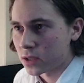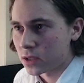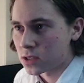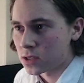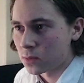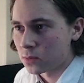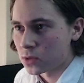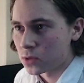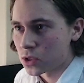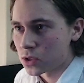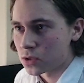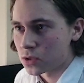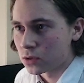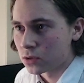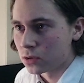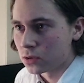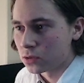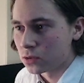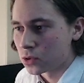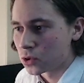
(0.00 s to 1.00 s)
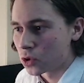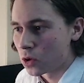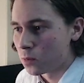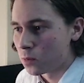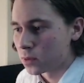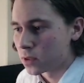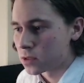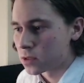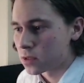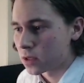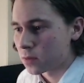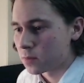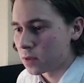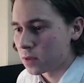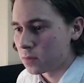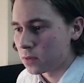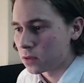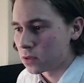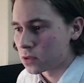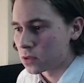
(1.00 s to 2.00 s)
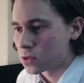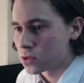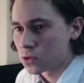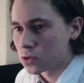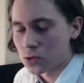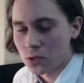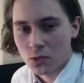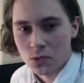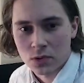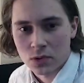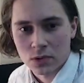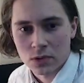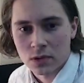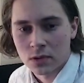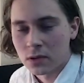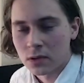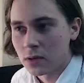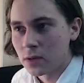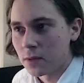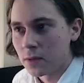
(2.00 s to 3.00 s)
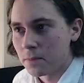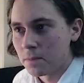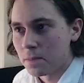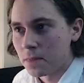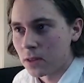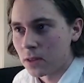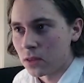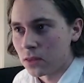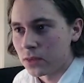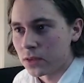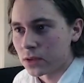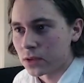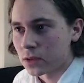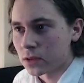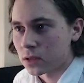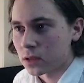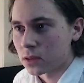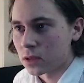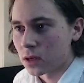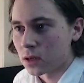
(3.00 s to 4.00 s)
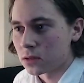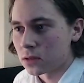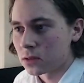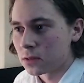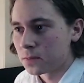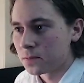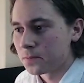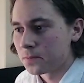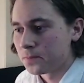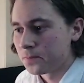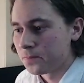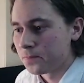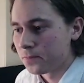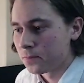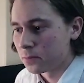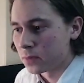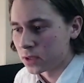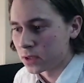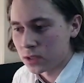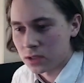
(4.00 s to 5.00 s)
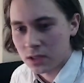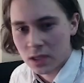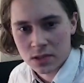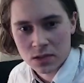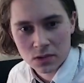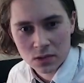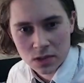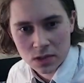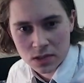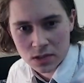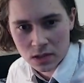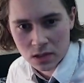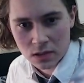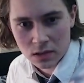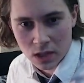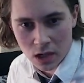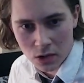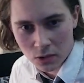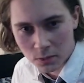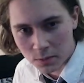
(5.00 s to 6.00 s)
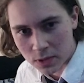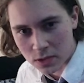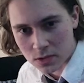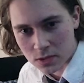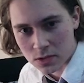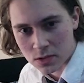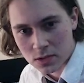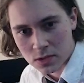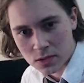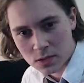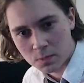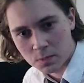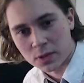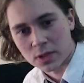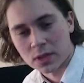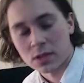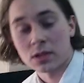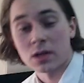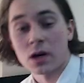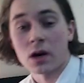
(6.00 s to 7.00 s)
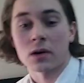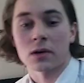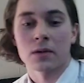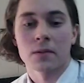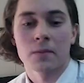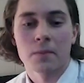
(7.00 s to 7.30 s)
some just little droplets, like maybe this sword and thing like that. But it doesn't really stand out because it's pretty dark.